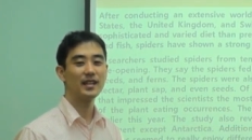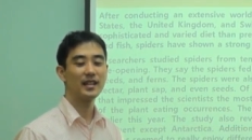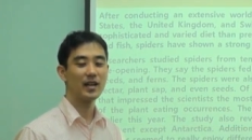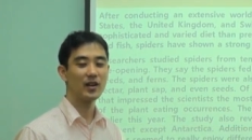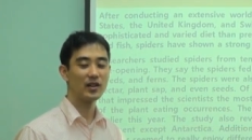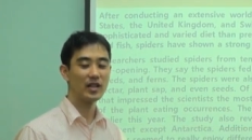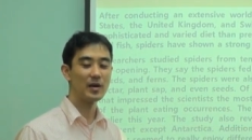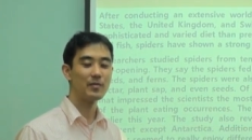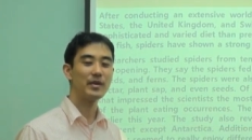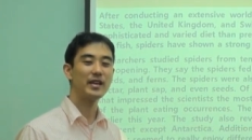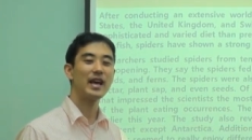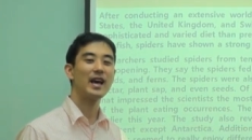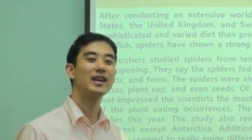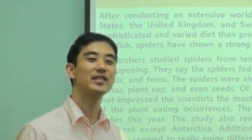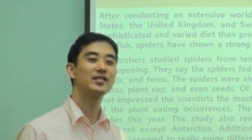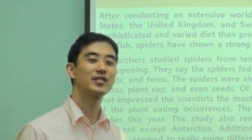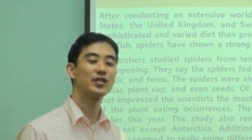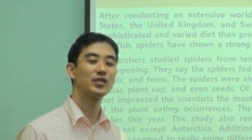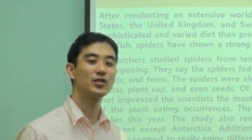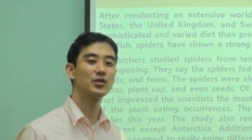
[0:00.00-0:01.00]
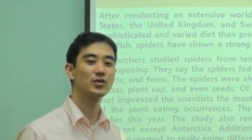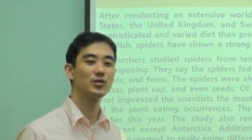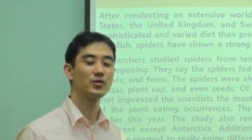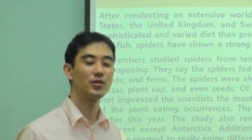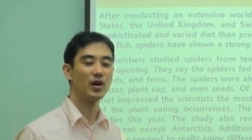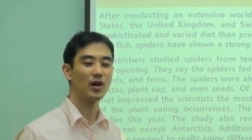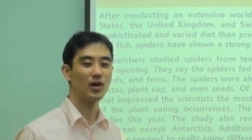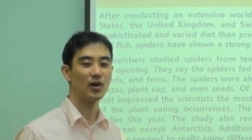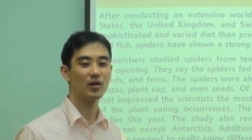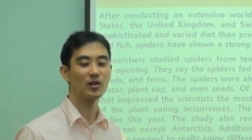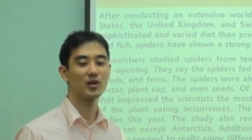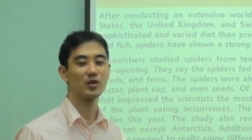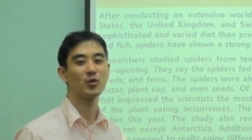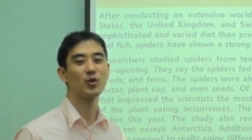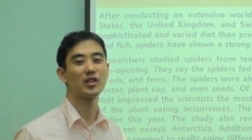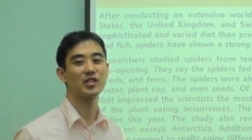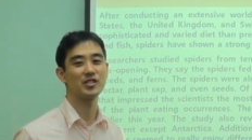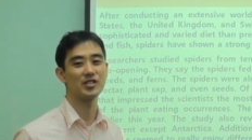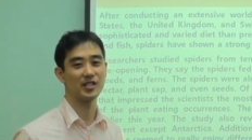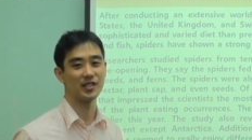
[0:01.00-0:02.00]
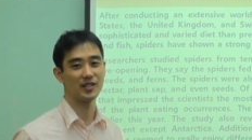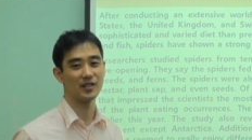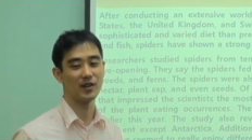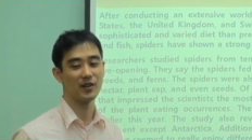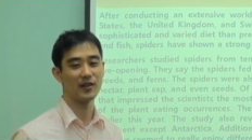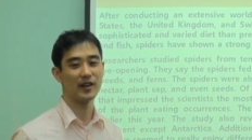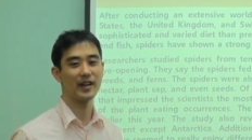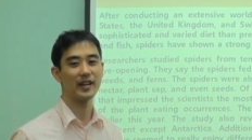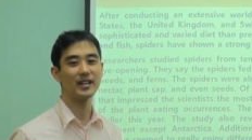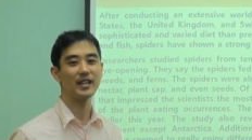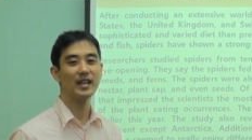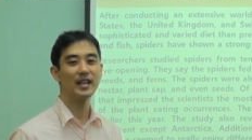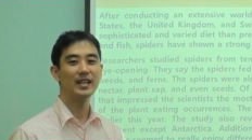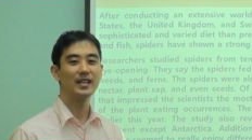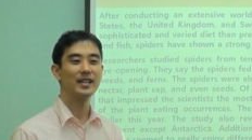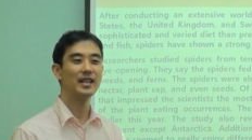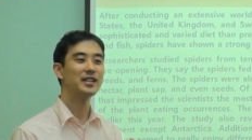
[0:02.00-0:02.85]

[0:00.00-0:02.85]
Now let me ask you all a question, alright?